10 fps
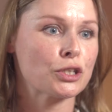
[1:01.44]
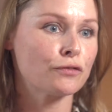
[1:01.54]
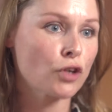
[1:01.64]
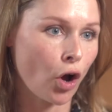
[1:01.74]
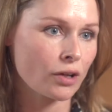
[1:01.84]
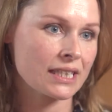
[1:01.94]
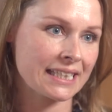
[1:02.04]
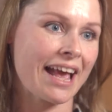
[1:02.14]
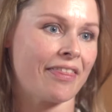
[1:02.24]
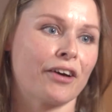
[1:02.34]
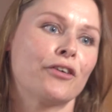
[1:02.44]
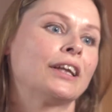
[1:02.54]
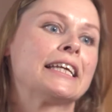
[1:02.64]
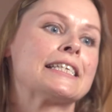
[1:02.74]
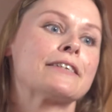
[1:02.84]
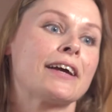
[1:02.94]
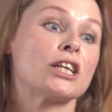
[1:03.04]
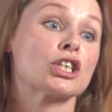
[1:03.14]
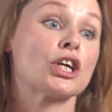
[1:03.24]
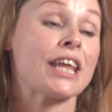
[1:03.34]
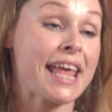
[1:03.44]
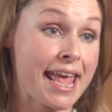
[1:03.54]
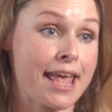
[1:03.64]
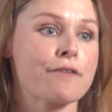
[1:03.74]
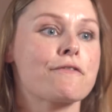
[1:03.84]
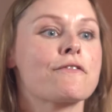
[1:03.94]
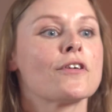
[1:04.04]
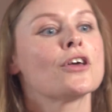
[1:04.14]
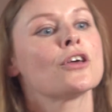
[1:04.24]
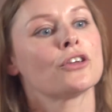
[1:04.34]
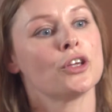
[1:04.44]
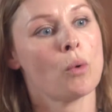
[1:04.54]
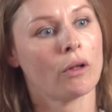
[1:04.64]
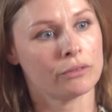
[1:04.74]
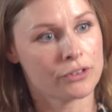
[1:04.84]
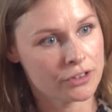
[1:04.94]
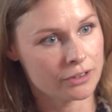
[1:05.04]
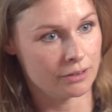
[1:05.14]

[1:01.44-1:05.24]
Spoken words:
You've got to get that early intervention if you want